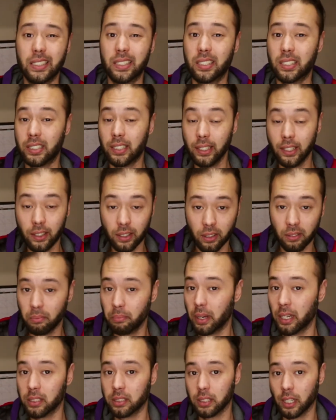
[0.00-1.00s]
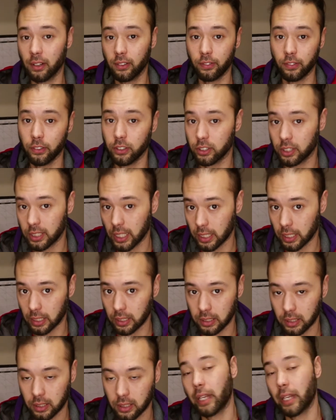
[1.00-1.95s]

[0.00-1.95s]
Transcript: still based off of your settings.